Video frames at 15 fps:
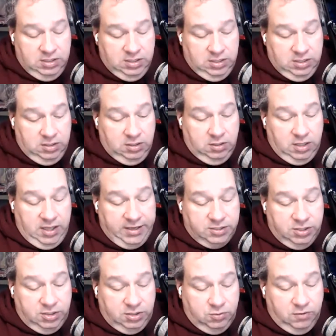it'll
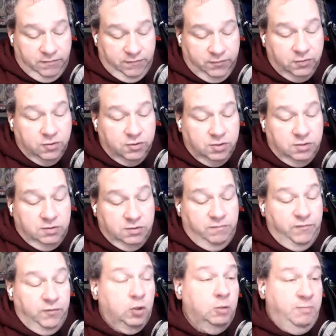actually do a
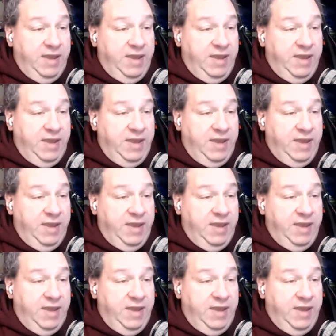full